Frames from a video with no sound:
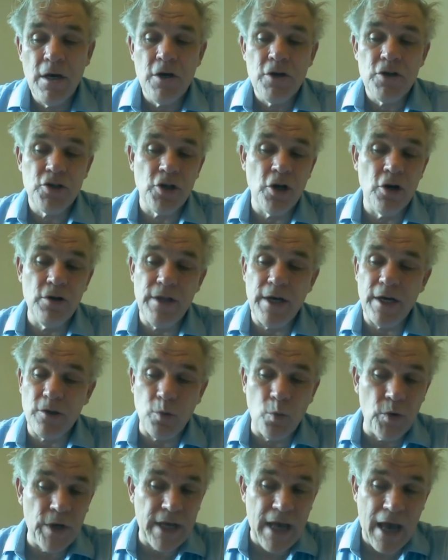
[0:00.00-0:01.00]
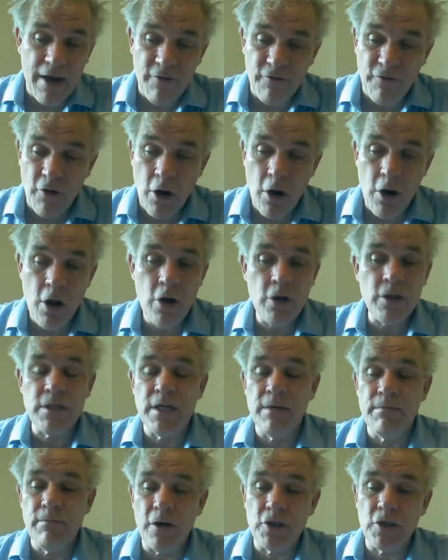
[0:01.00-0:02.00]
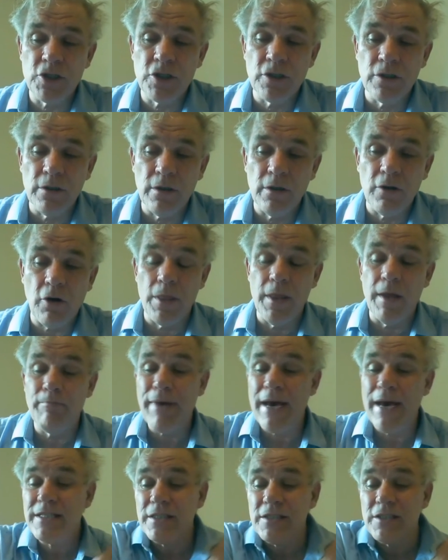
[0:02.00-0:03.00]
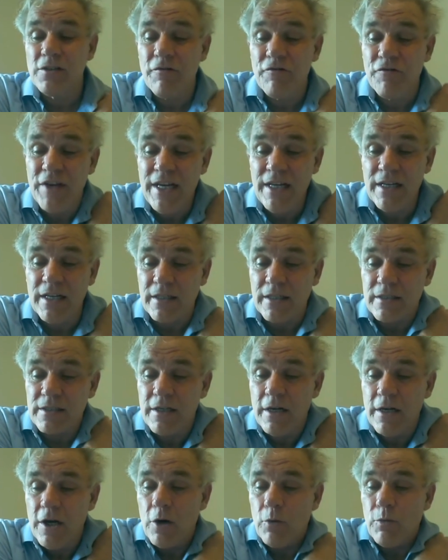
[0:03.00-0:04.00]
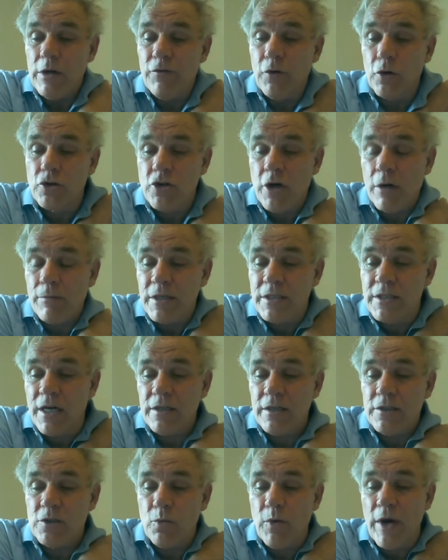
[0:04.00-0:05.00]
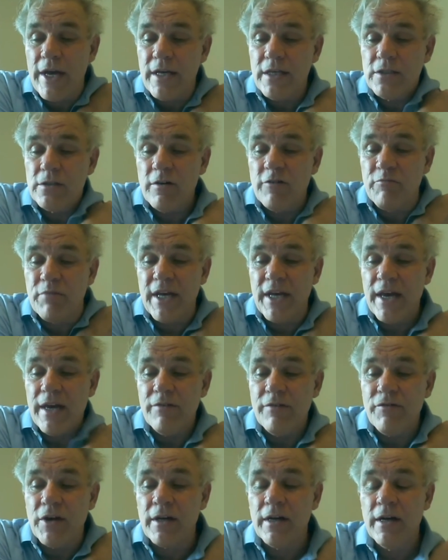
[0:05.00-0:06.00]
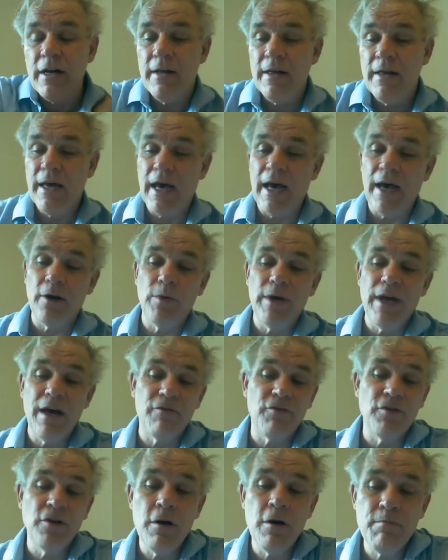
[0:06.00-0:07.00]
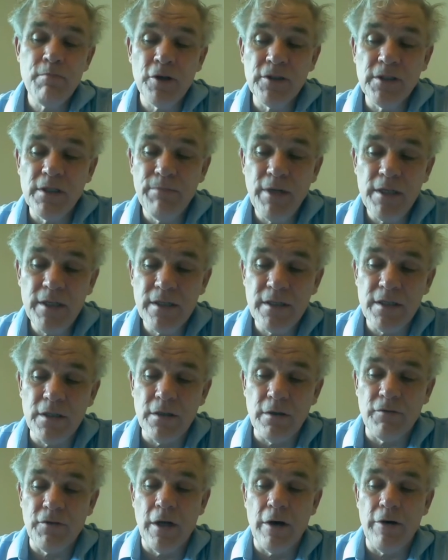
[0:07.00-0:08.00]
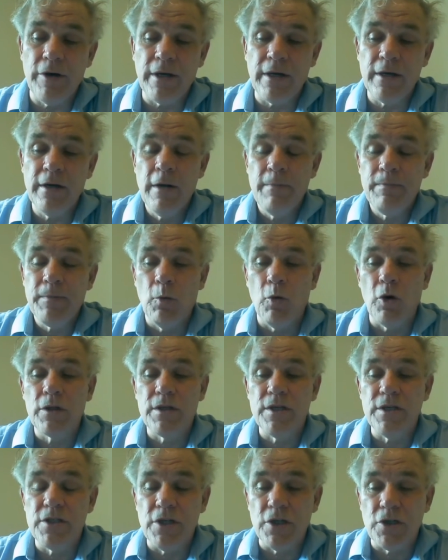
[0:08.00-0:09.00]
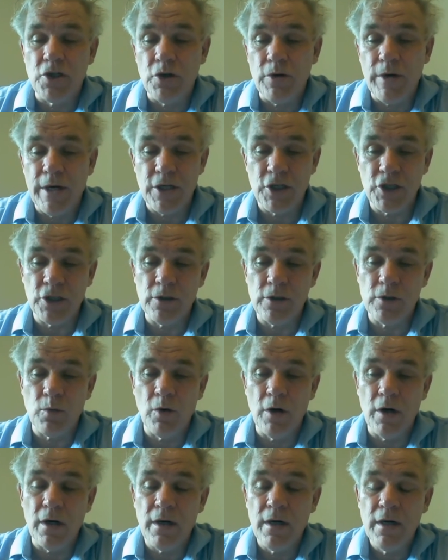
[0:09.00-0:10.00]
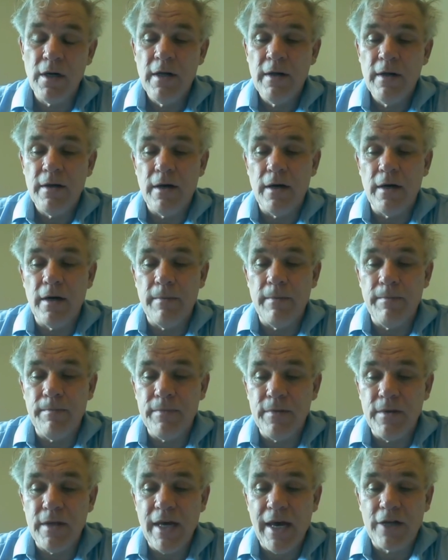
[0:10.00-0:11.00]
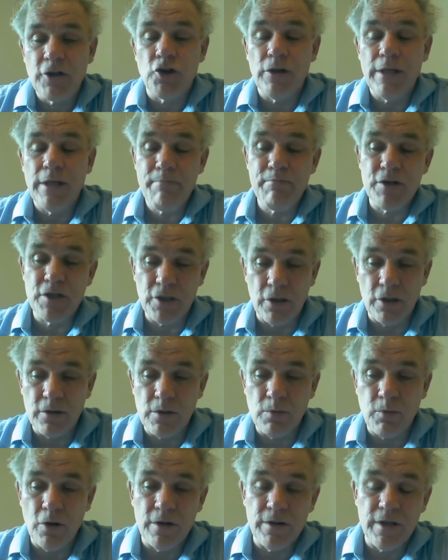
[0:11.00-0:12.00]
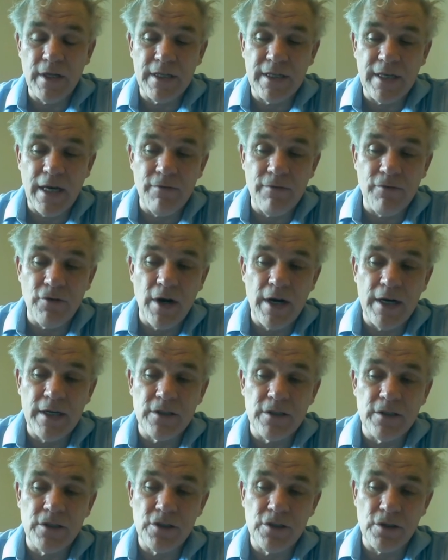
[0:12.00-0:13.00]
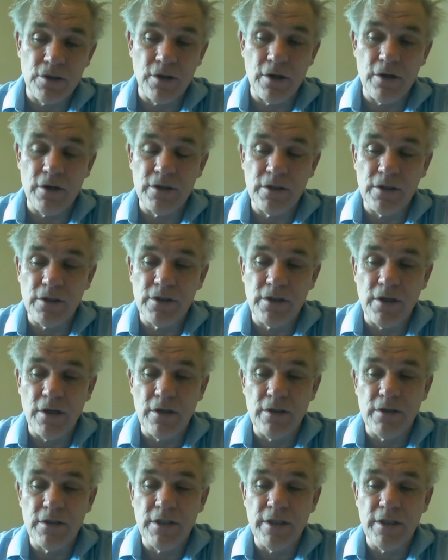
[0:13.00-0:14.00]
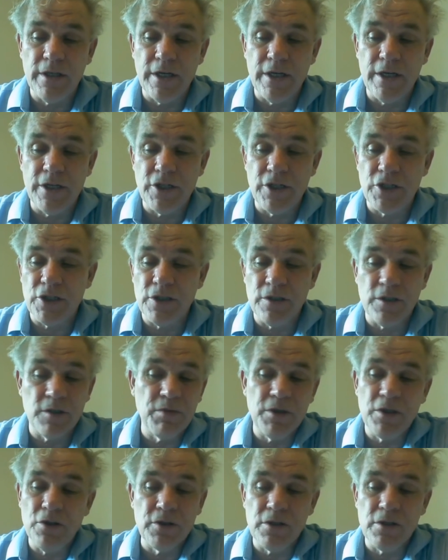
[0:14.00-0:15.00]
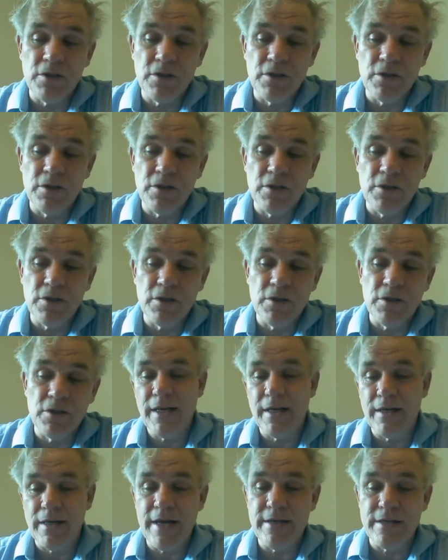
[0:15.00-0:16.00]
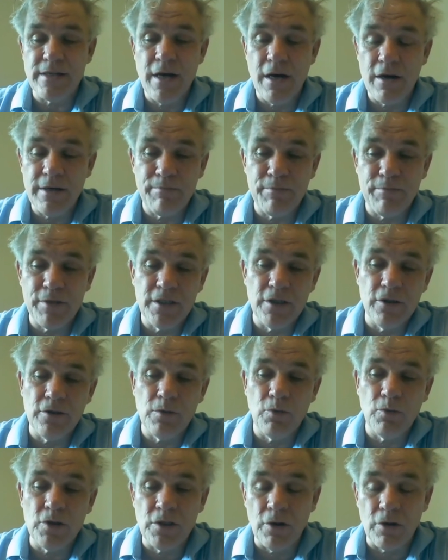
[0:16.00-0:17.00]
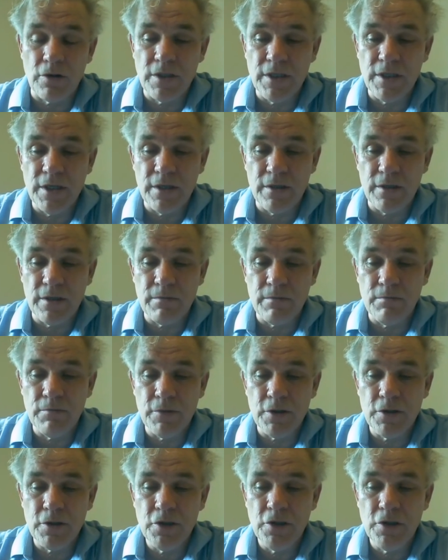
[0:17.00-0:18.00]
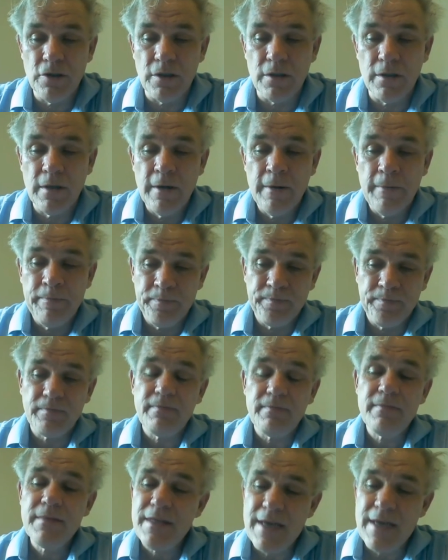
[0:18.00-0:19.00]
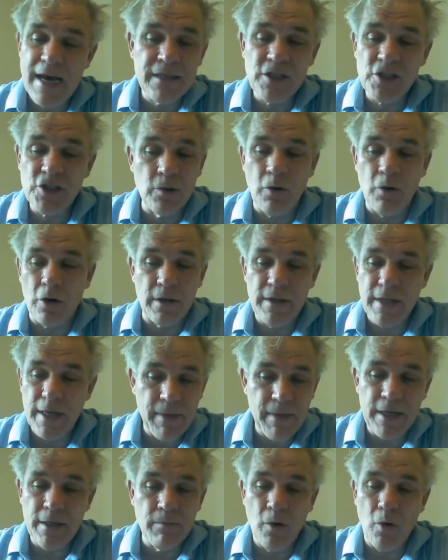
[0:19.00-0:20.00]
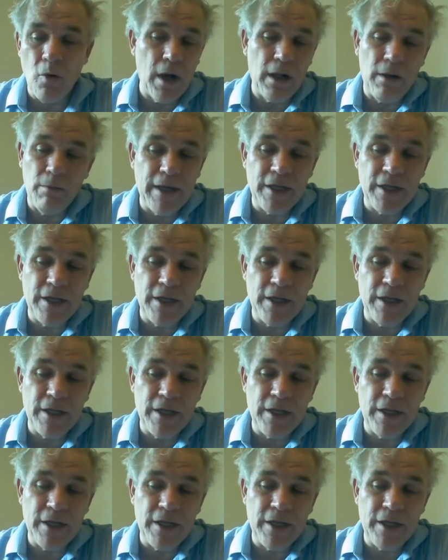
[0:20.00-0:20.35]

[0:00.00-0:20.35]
So that we have learnt emotional on the basis of feelings. We've automatized ways of behaving. And we have no possibility of knowing what the situations were the actual episodes were that gave rise to those associations, because the part of the brain that lays down episodes was not yet mature. And so on. There are many more.